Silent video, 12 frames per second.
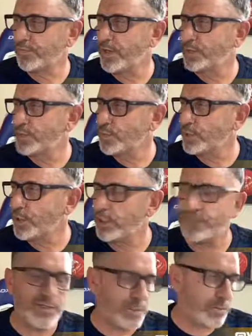Freddie's a switcher.
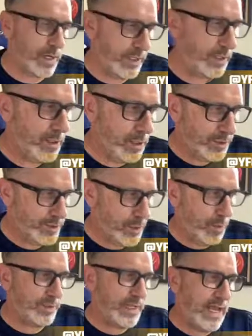He's facing a righty.
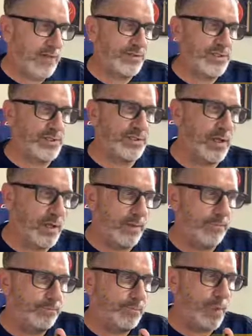So Galvis is
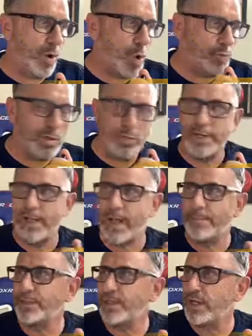a home run waiting to
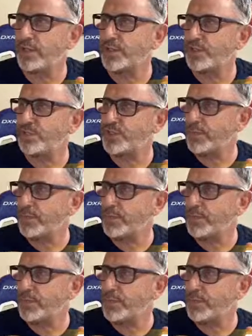happen today, such for